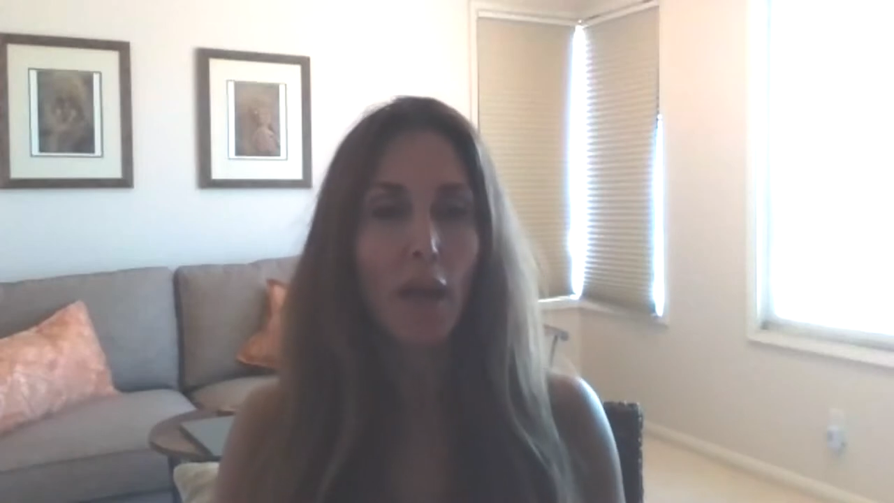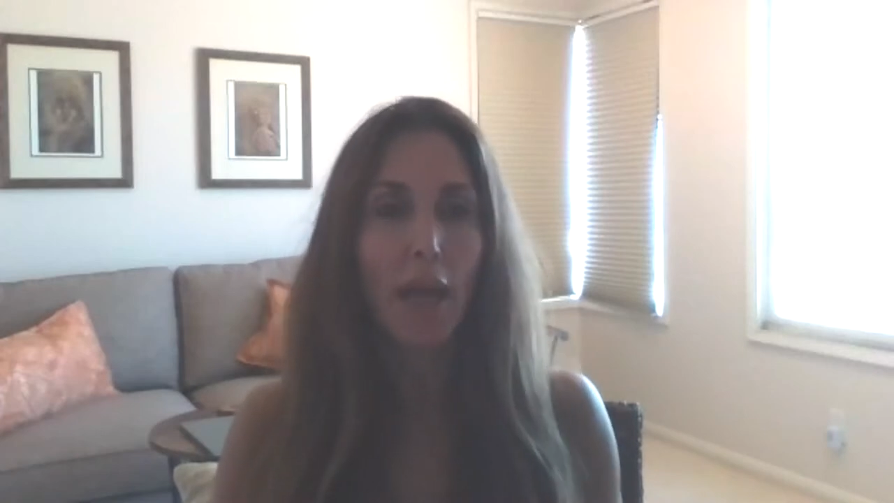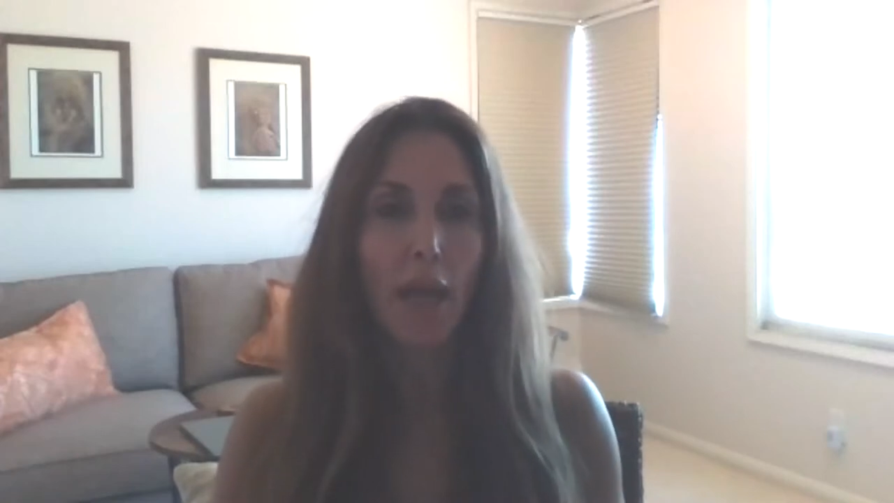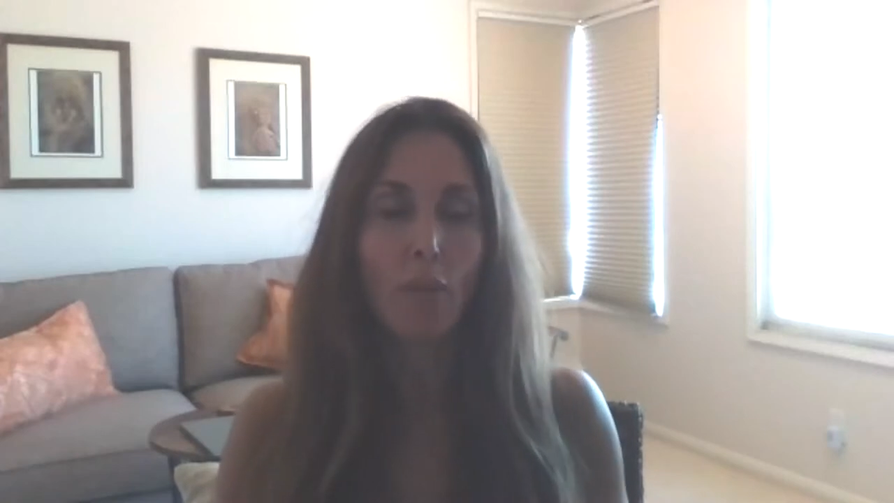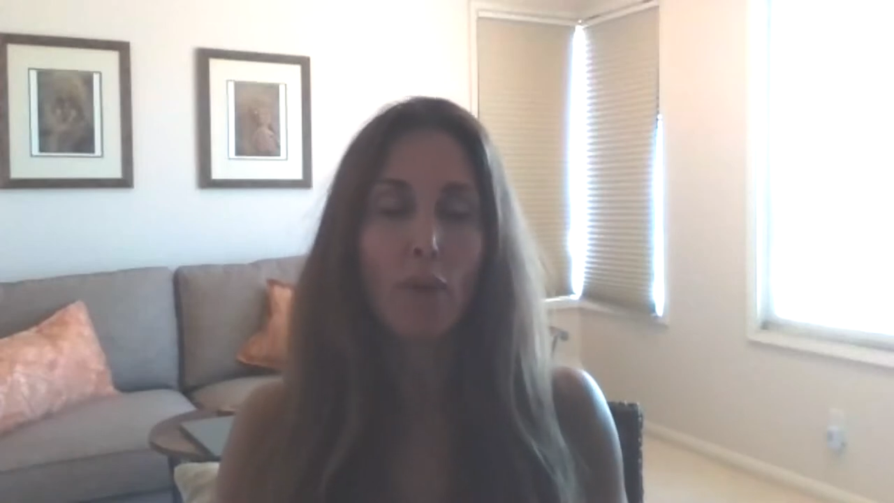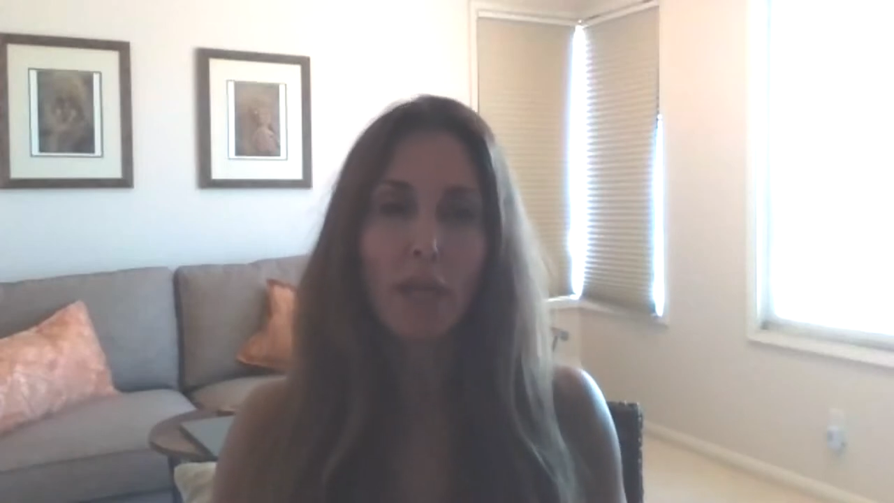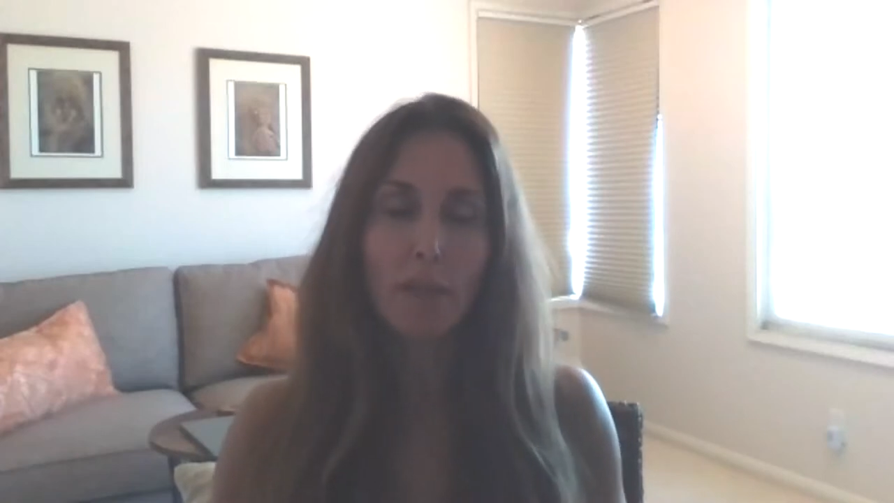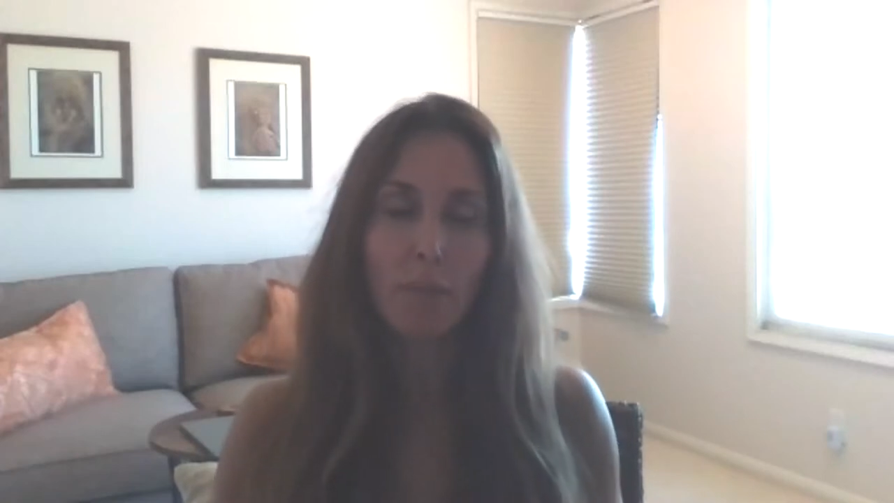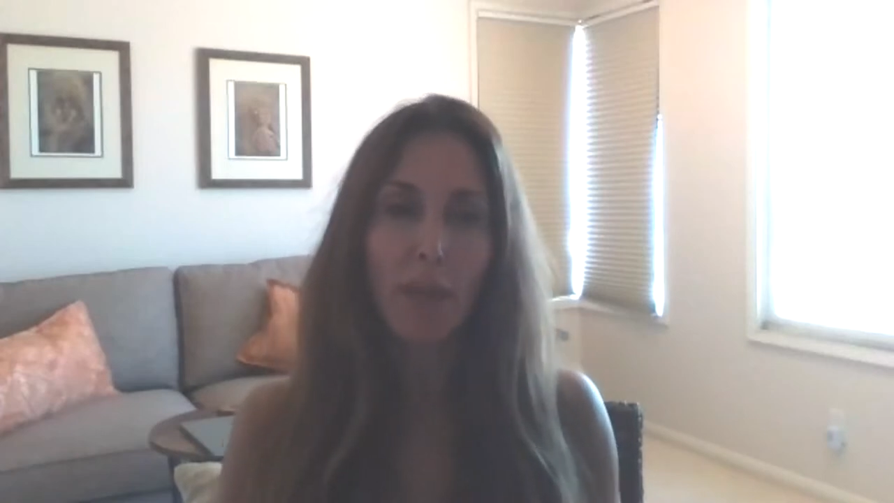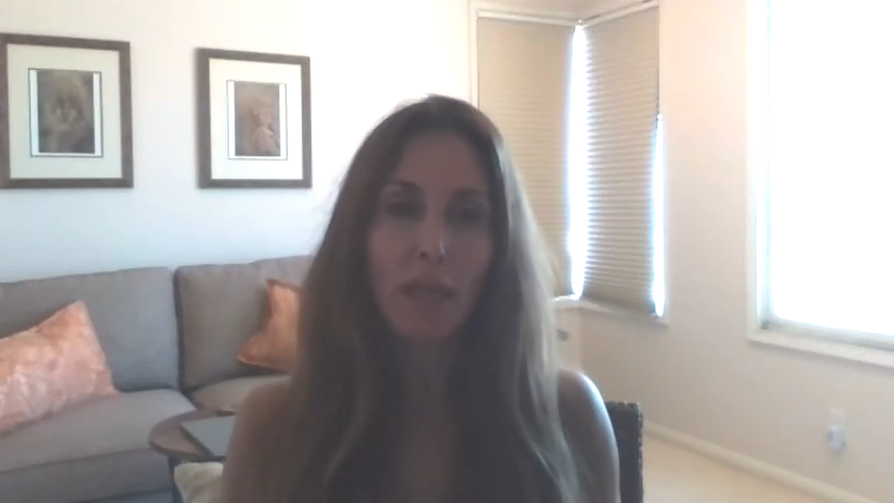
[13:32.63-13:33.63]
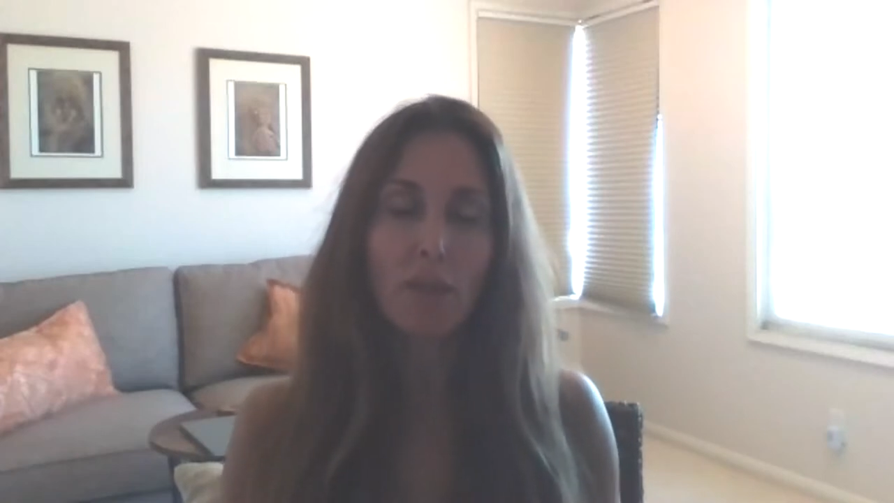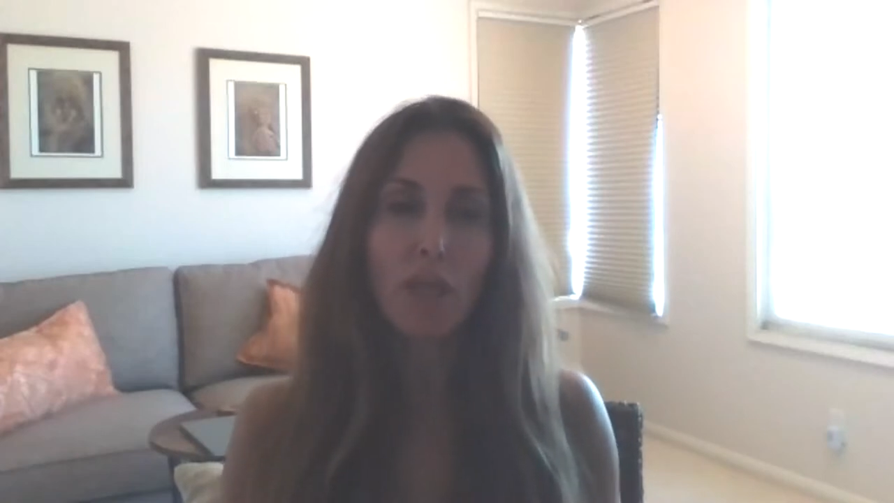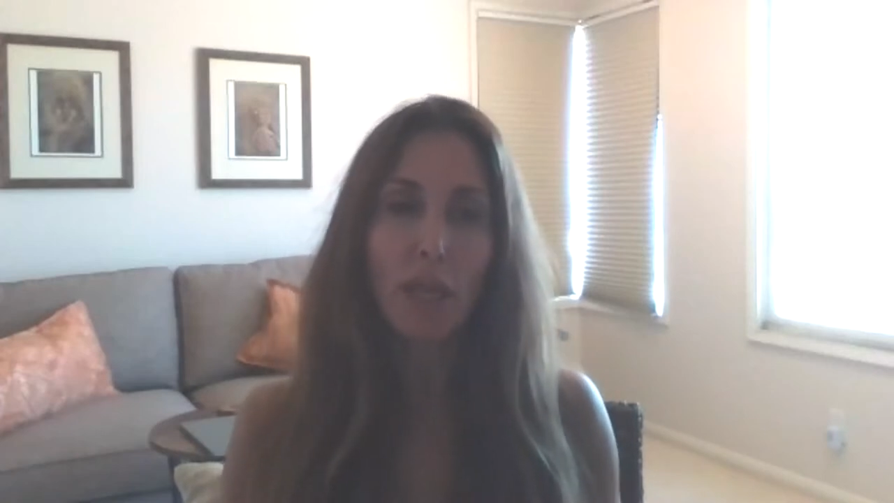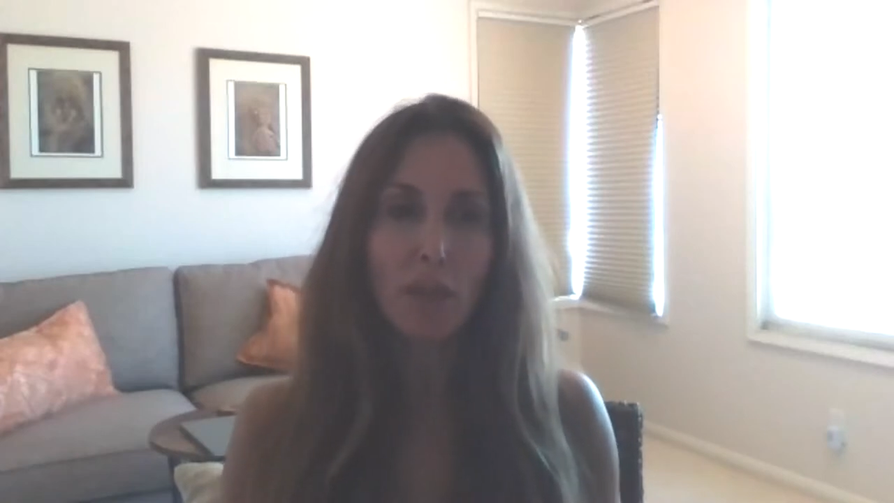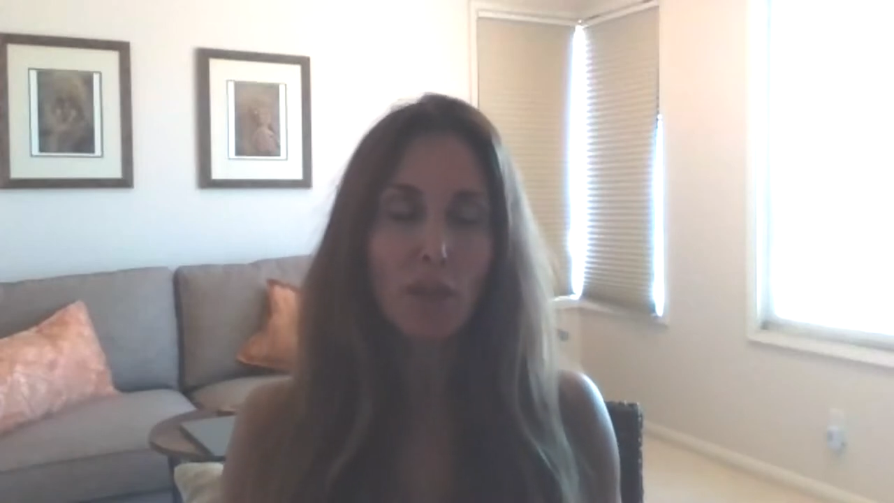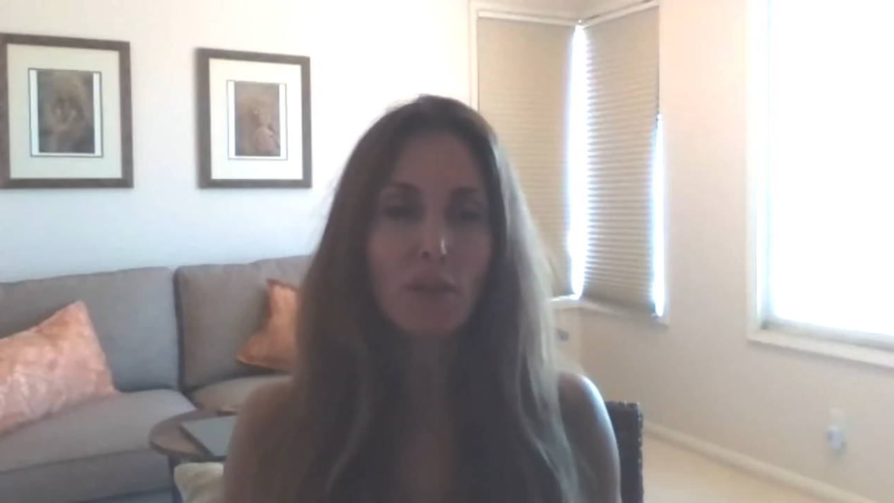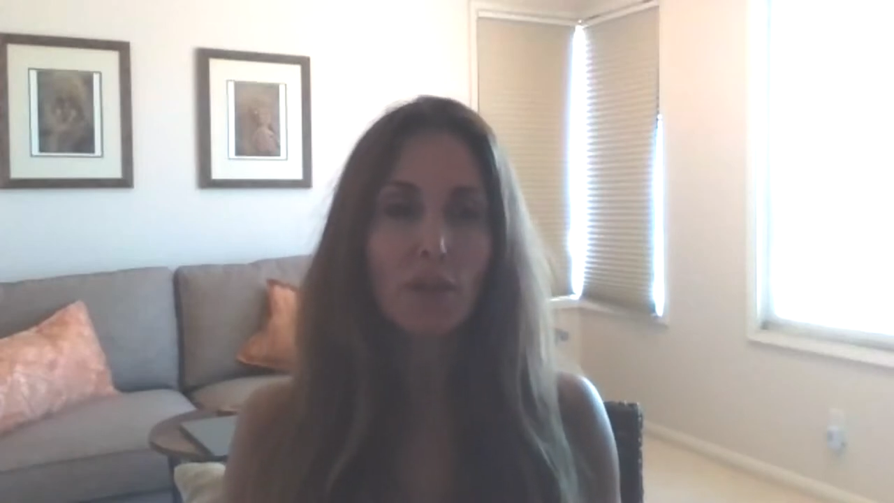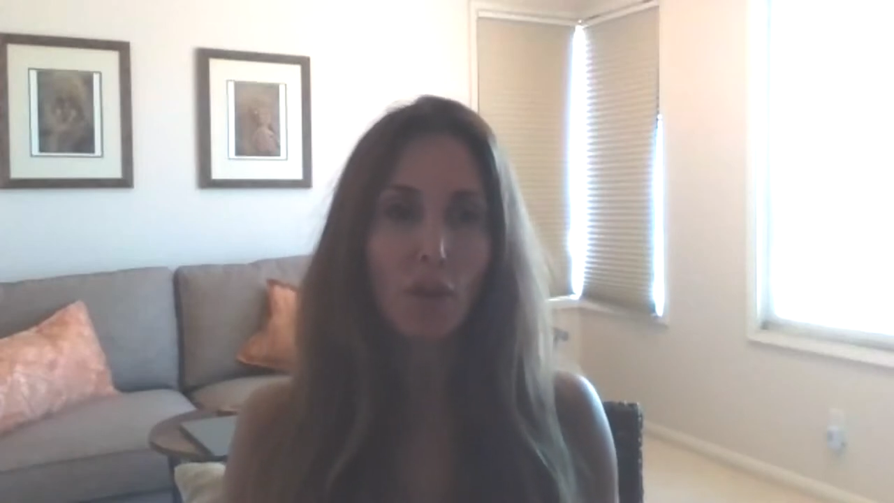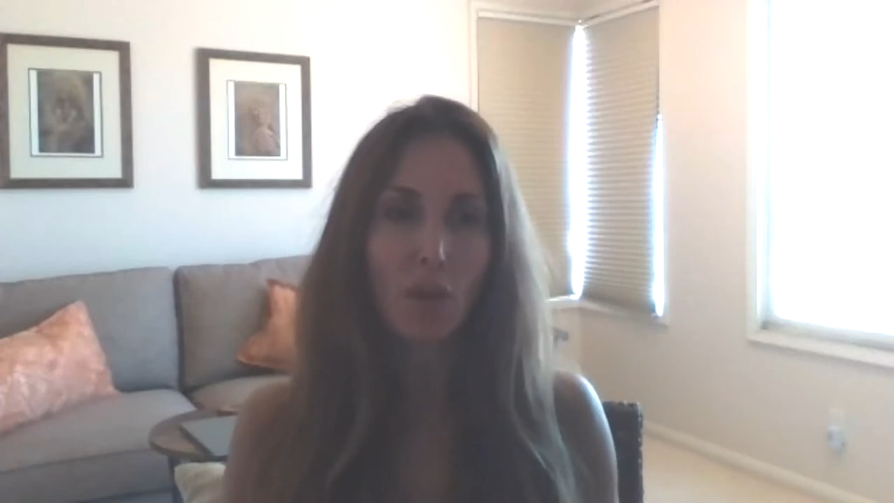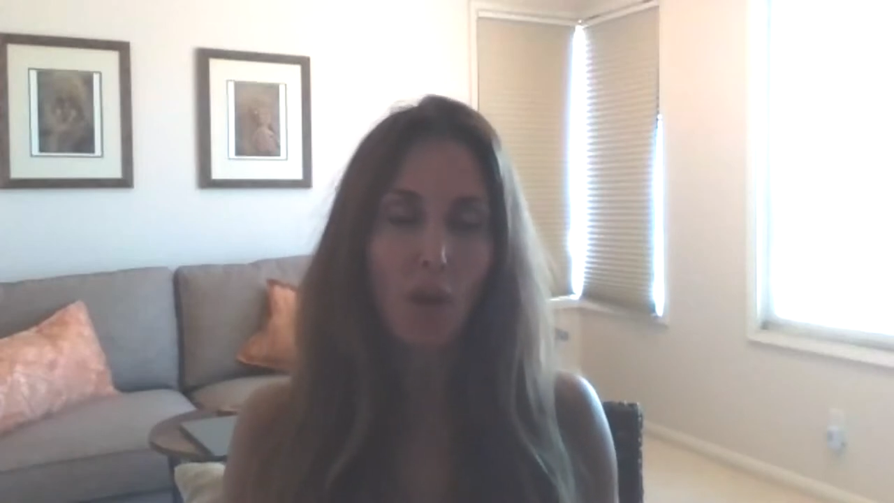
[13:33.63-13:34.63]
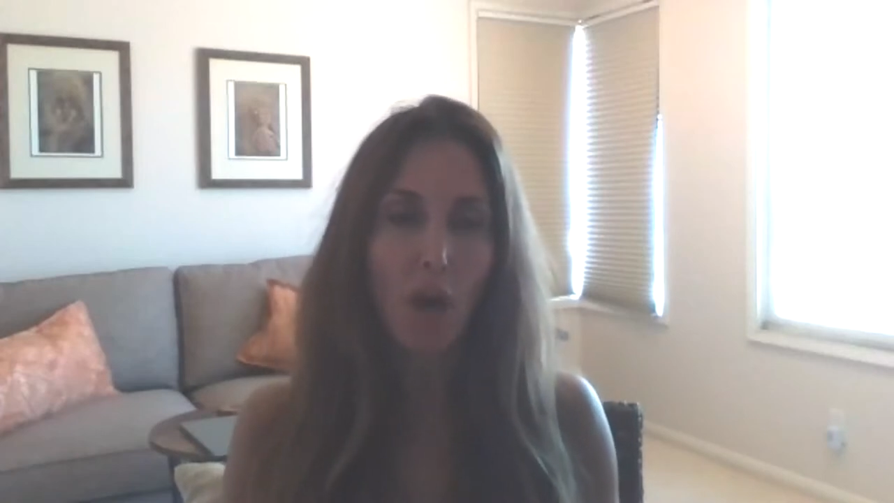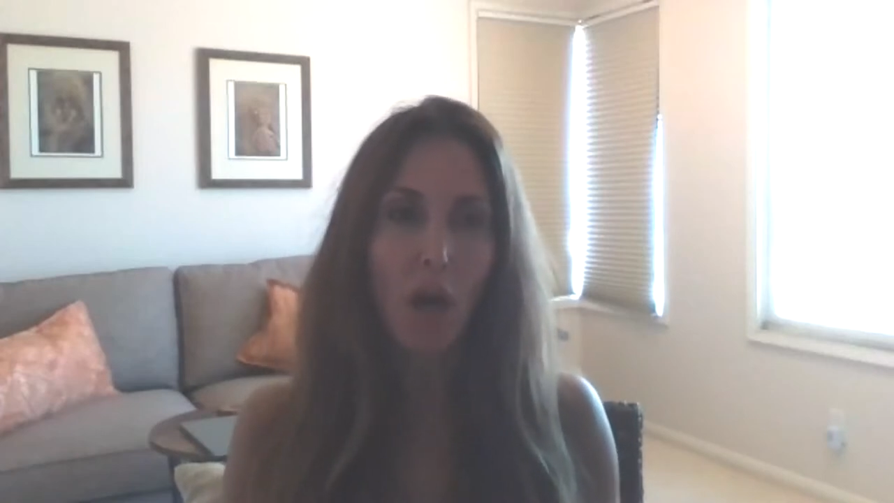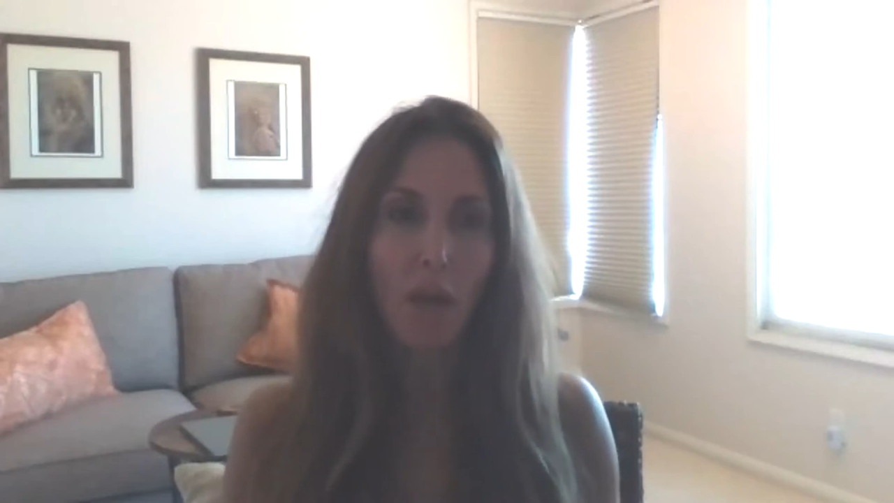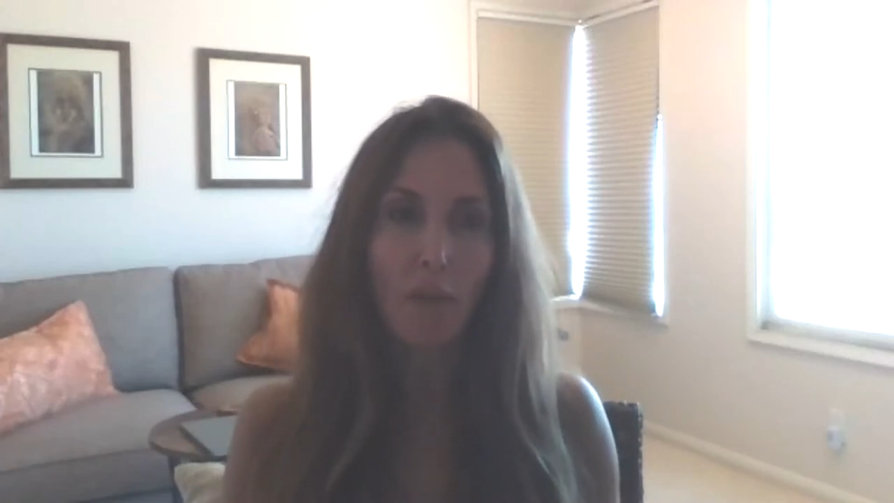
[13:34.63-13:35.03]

and we need to make changes to the law